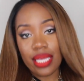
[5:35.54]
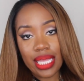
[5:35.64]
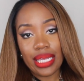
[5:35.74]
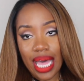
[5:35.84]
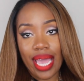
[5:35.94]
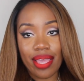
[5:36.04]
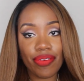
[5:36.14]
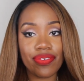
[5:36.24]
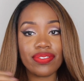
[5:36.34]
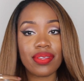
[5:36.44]
in
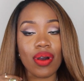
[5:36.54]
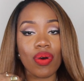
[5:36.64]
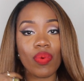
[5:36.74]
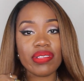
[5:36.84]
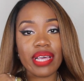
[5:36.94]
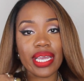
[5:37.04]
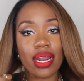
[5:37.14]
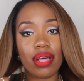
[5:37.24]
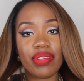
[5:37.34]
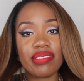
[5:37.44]
life. So once I get
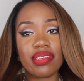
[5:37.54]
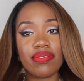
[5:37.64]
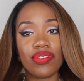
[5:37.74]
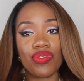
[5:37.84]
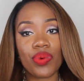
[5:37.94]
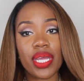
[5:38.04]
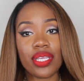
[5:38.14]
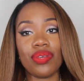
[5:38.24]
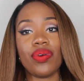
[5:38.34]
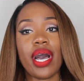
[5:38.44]
all that stuff
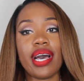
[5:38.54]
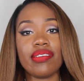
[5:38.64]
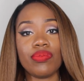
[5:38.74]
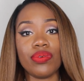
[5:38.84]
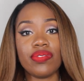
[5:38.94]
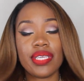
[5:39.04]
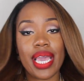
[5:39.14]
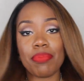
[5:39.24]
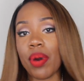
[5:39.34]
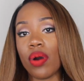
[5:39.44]
situated, you guys will see
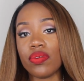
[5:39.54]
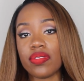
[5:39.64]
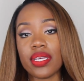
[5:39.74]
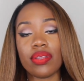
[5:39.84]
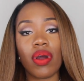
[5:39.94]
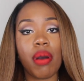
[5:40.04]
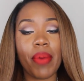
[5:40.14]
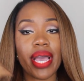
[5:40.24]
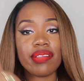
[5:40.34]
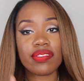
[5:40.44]
a post either on
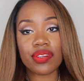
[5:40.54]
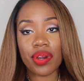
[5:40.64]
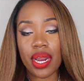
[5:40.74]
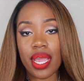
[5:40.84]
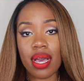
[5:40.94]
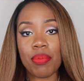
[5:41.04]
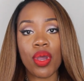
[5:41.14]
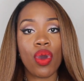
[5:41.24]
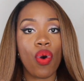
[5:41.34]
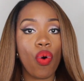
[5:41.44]
my Instagram
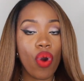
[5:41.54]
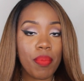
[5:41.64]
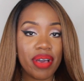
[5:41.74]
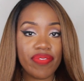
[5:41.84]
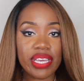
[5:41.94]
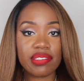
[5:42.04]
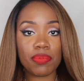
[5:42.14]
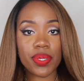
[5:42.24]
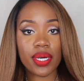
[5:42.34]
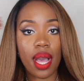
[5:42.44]
or my
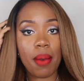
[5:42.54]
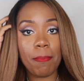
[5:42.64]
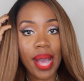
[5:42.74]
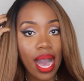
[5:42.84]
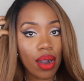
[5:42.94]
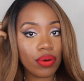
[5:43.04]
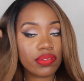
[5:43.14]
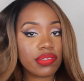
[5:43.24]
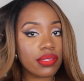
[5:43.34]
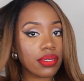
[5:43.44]
Facebook about